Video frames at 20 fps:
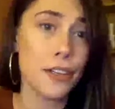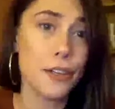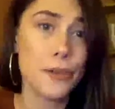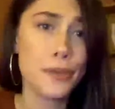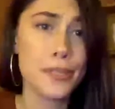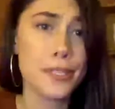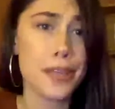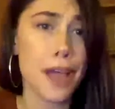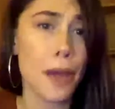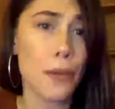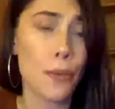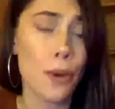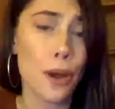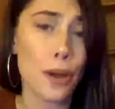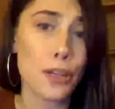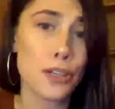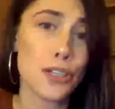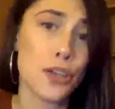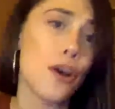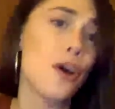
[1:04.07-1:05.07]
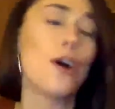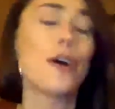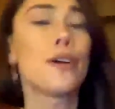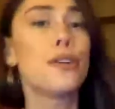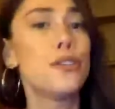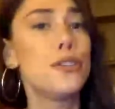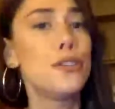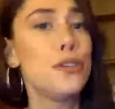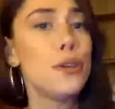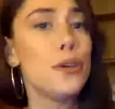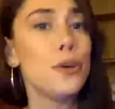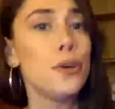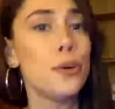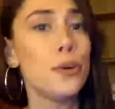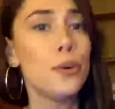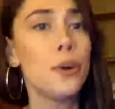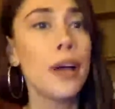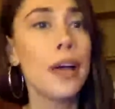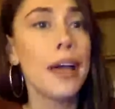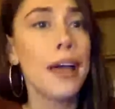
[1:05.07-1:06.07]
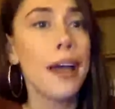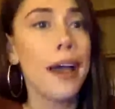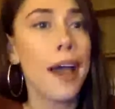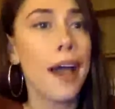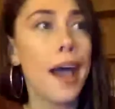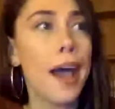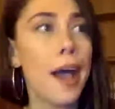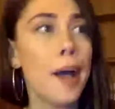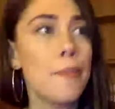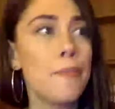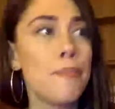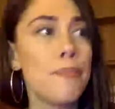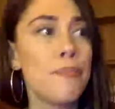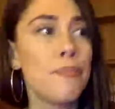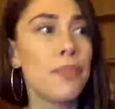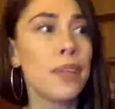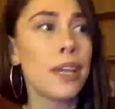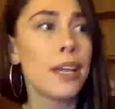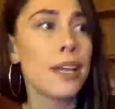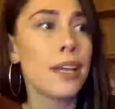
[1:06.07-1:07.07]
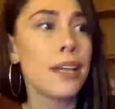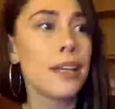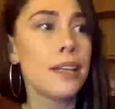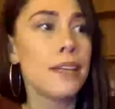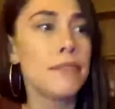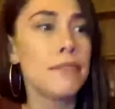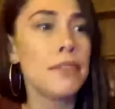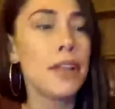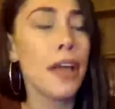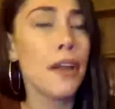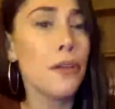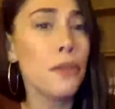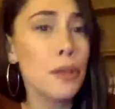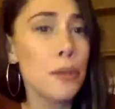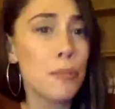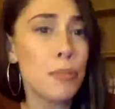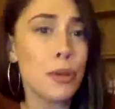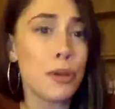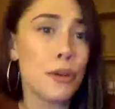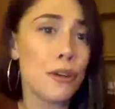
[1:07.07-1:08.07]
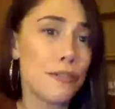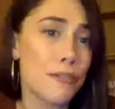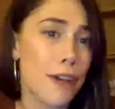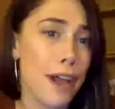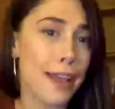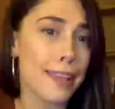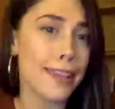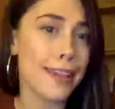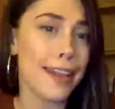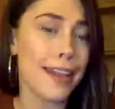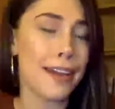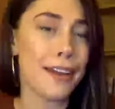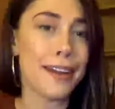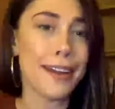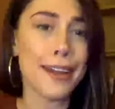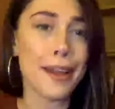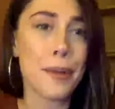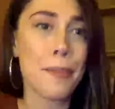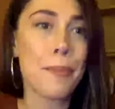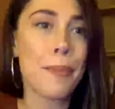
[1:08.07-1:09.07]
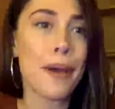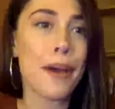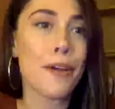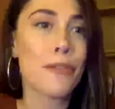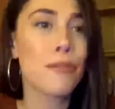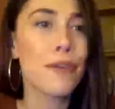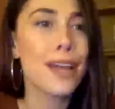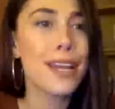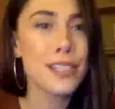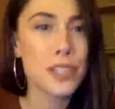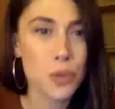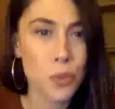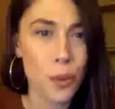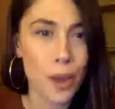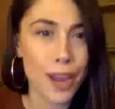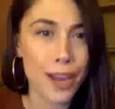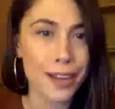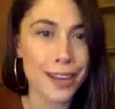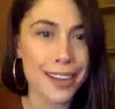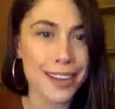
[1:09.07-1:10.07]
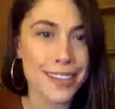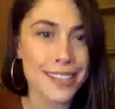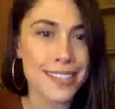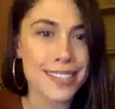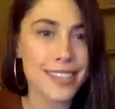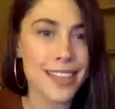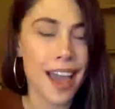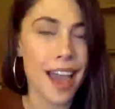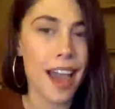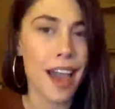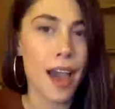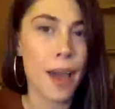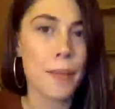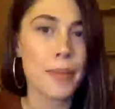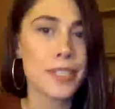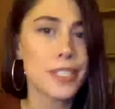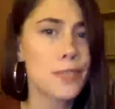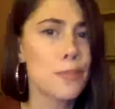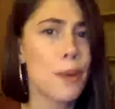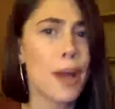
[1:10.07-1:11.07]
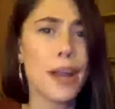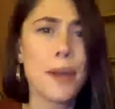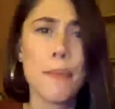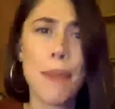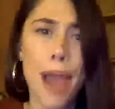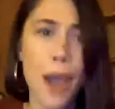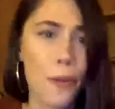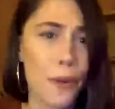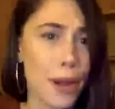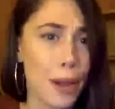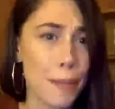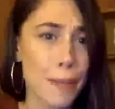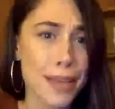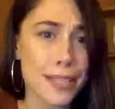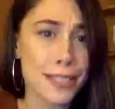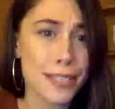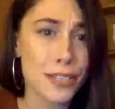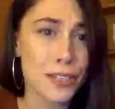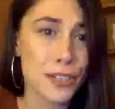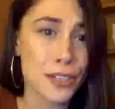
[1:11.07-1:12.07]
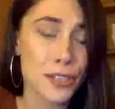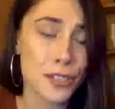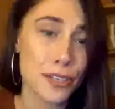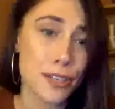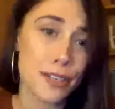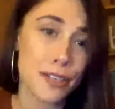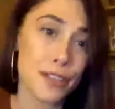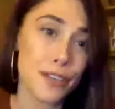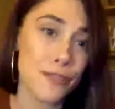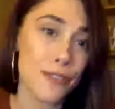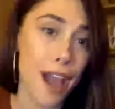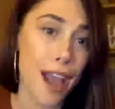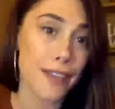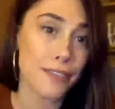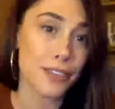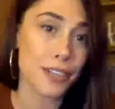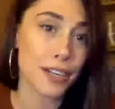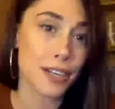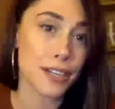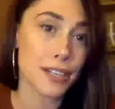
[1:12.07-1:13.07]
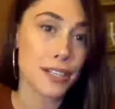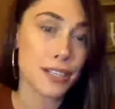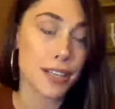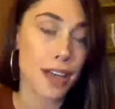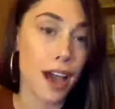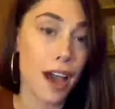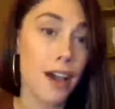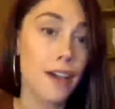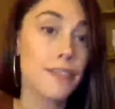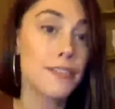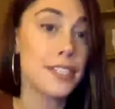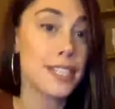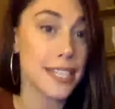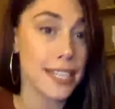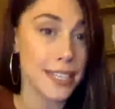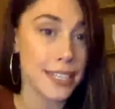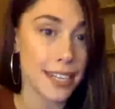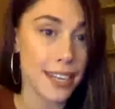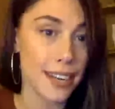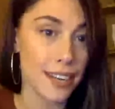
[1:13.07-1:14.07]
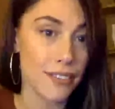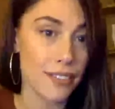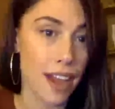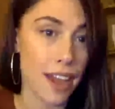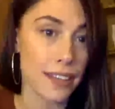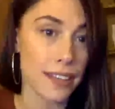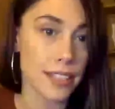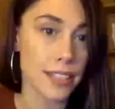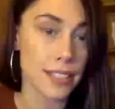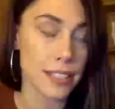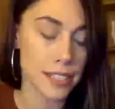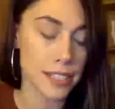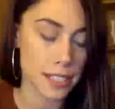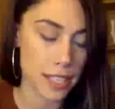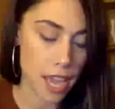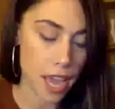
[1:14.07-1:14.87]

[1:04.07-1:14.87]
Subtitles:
use sidewalk chalk to not only beautify the area, but raise awareness and spread empowering messages to survivors of teen dating violence.